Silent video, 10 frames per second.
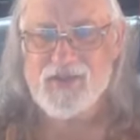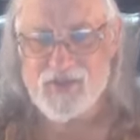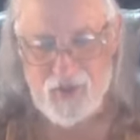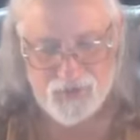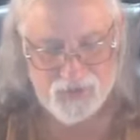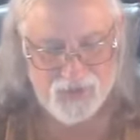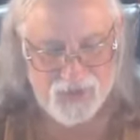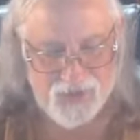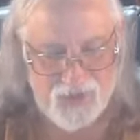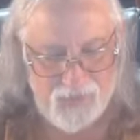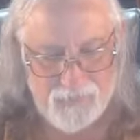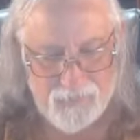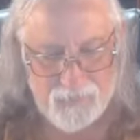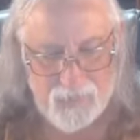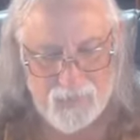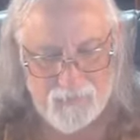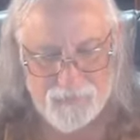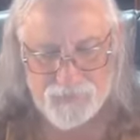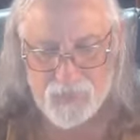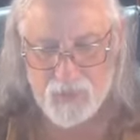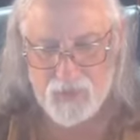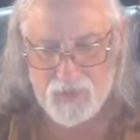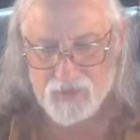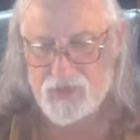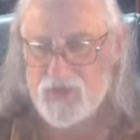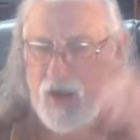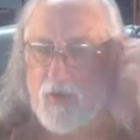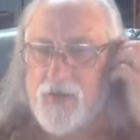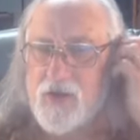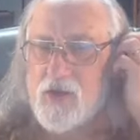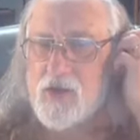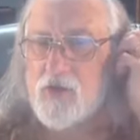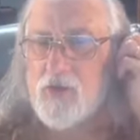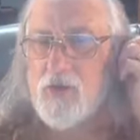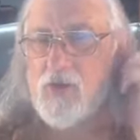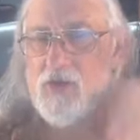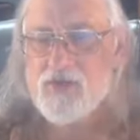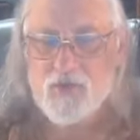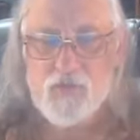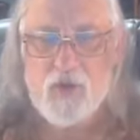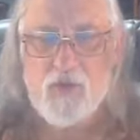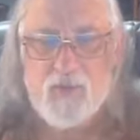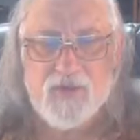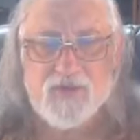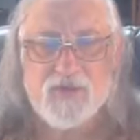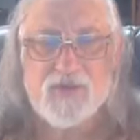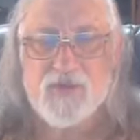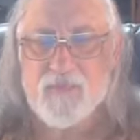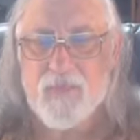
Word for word: that's all you're going to get. So now we go to Romans